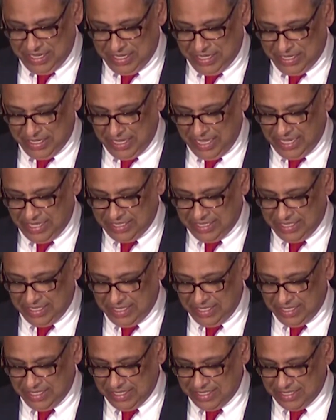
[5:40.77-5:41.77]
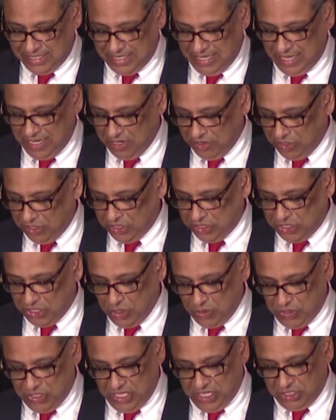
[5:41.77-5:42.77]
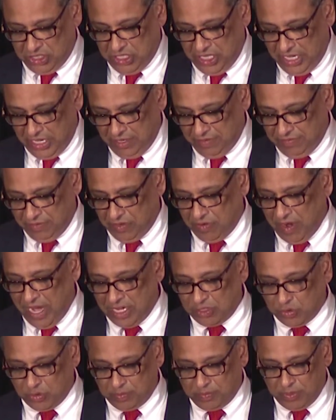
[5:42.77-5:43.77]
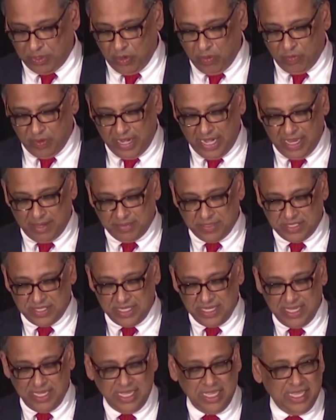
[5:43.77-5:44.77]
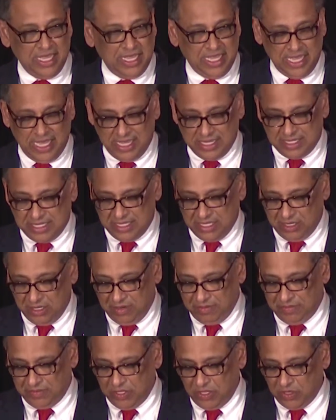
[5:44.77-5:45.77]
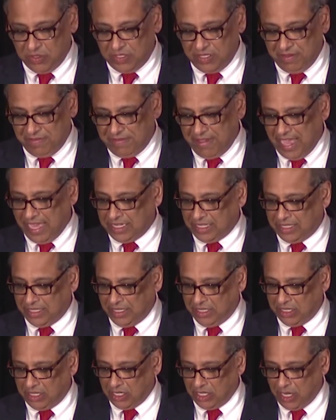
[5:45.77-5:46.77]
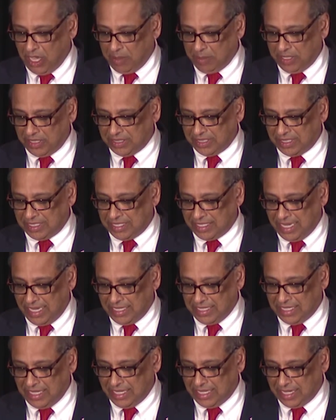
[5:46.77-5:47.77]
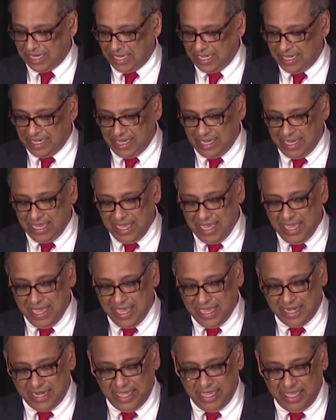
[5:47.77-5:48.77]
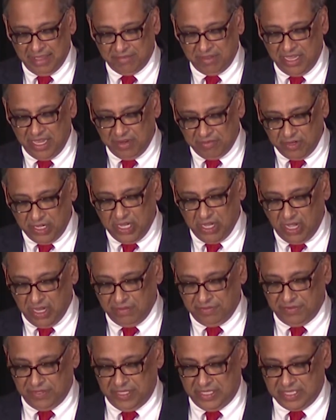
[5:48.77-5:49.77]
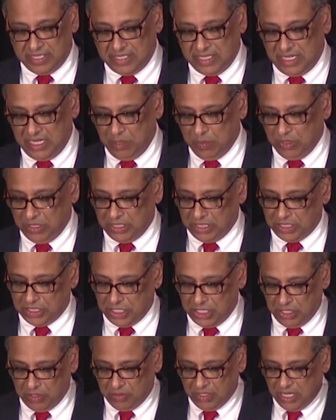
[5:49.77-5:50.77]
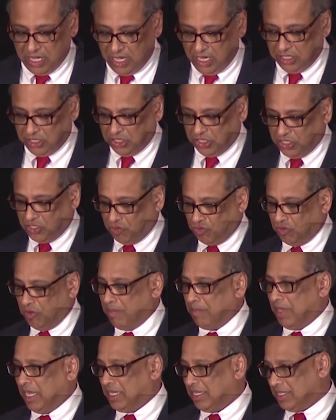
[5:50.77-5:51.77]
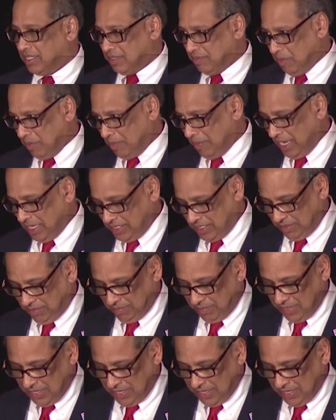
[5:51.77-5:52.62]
Nick is the current associate dean for graduate programs. He has served the UC faculty in economics since 1990, and I have every confidence that he will continue the college's tremendous momentum.